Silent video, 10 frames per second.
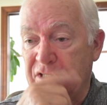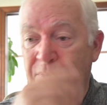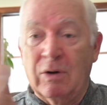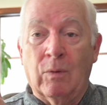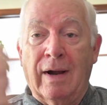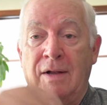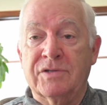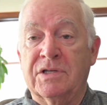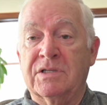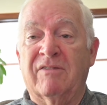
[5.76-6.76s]
It's been a while
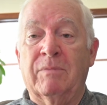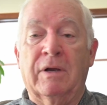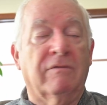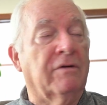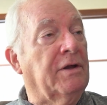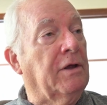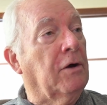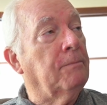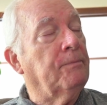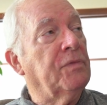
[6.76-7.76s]
since I've made a
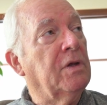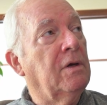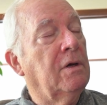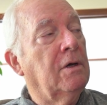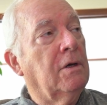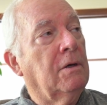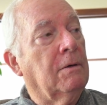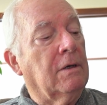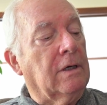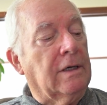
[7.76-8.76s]
video.
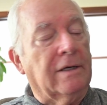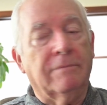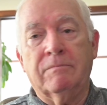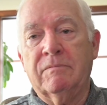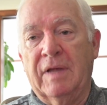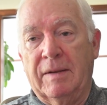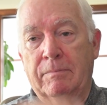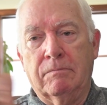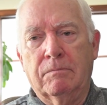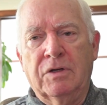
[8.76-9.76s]
Um,
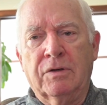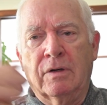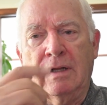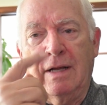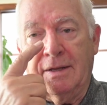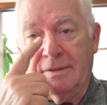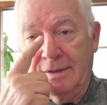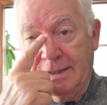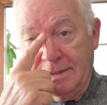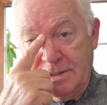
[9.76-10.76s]
had been doing a lot of
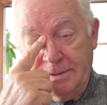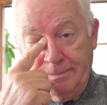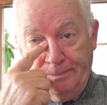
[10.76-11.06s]
things,